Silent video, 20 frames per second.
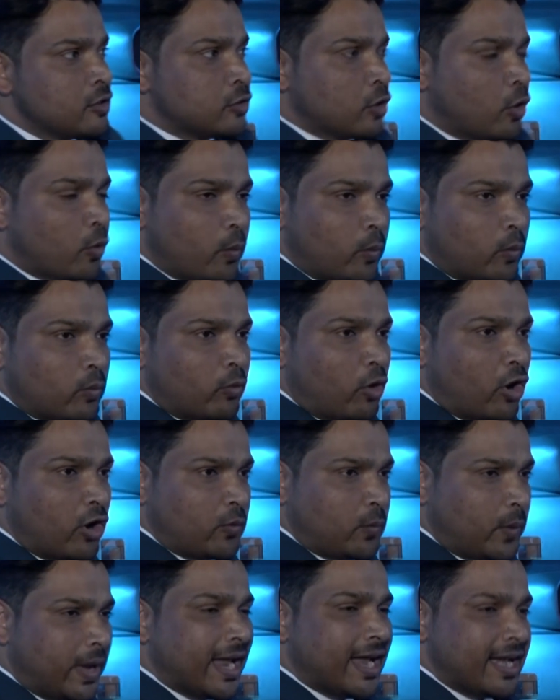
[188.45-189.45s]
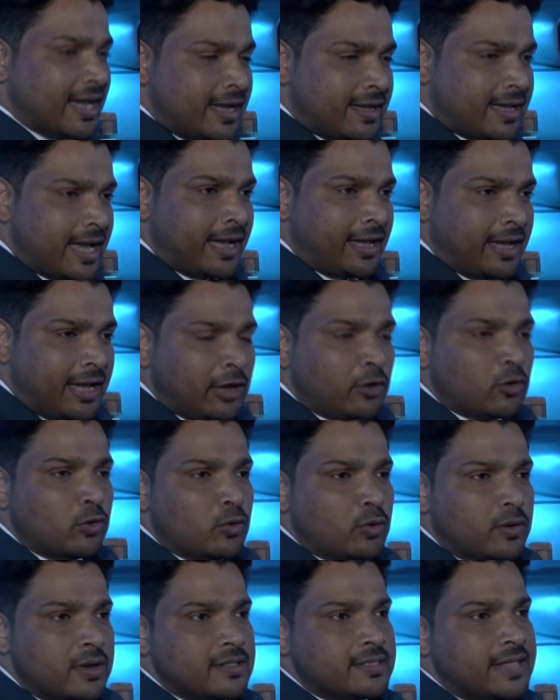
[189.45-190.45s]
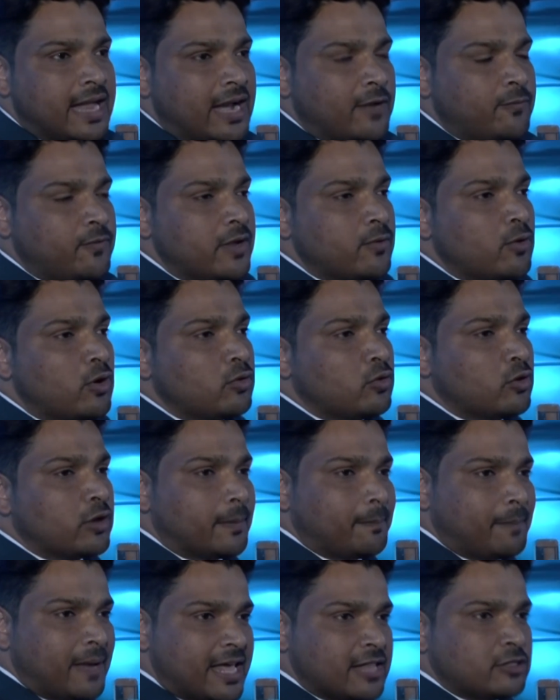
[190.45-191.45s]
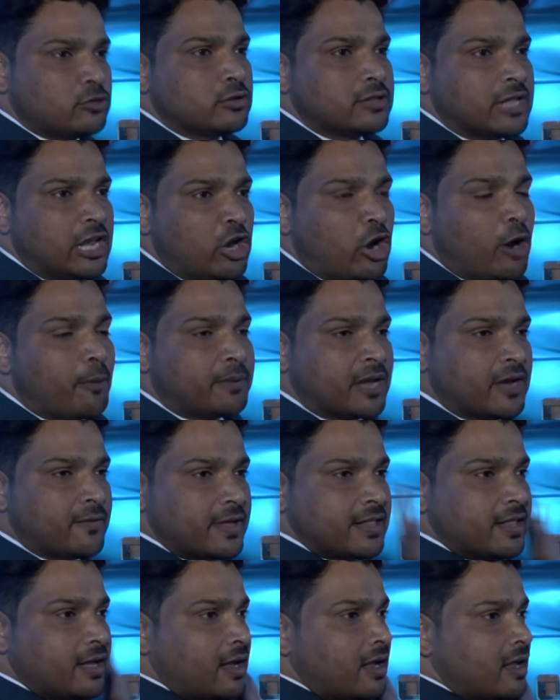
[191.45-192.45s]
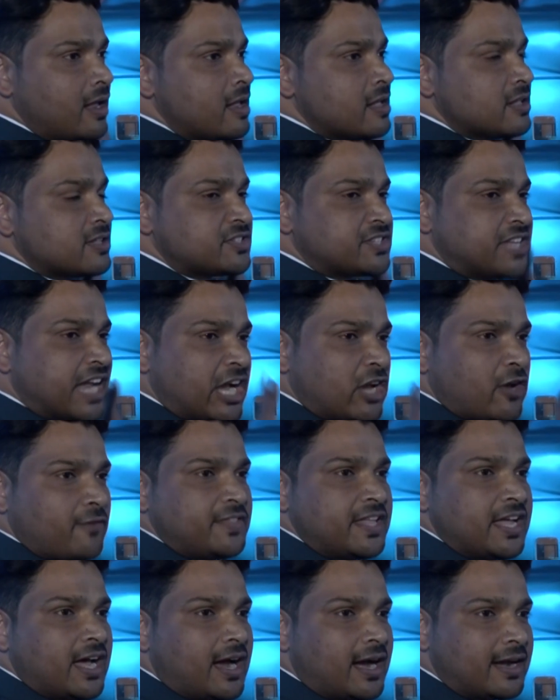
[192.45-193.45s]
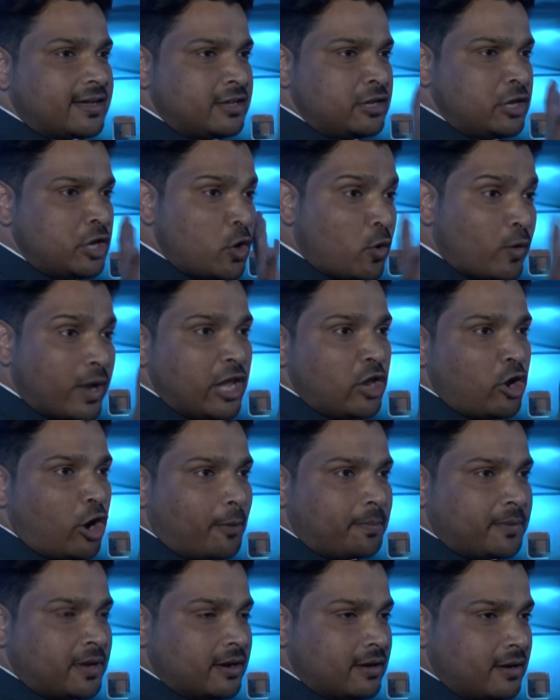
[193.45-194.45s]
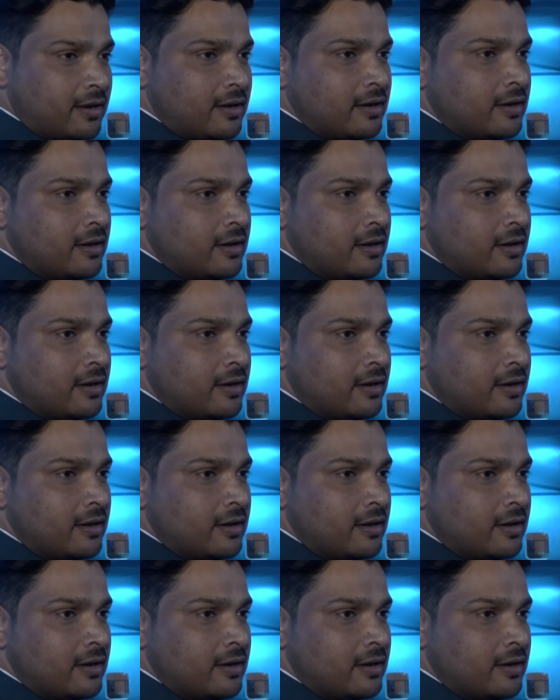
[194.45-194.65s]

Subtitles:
So what we are intending to do is that we want to replace those helicopters with a state-of-the-art new helicopter,